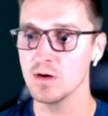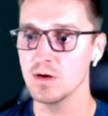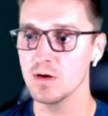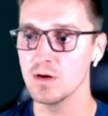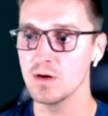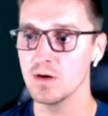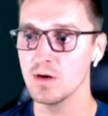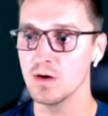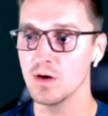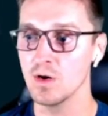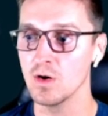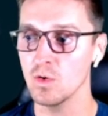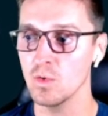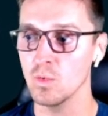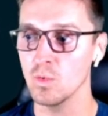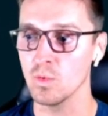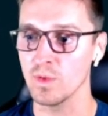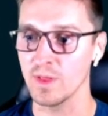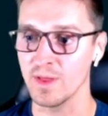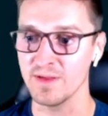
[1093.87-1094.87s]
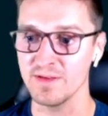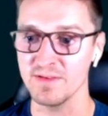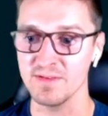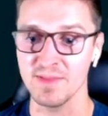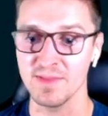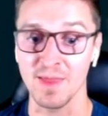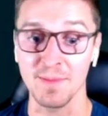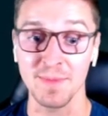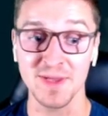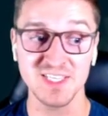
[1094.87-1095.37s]
But I can catch a sick
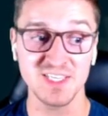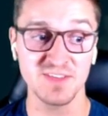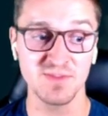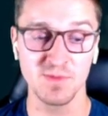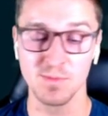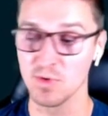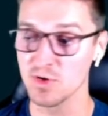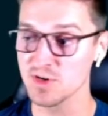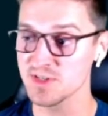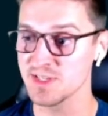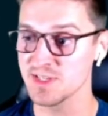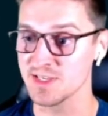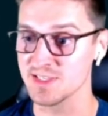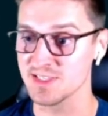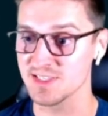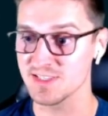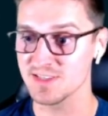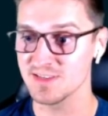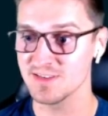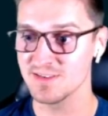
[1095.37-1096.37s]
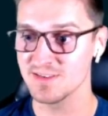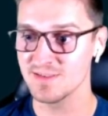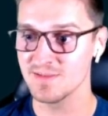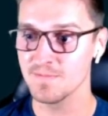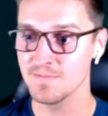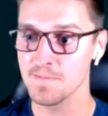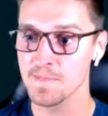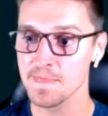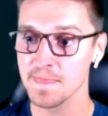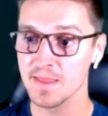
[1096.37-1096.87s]
legendary like this with a single
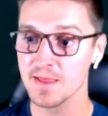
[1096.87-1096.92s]
ball.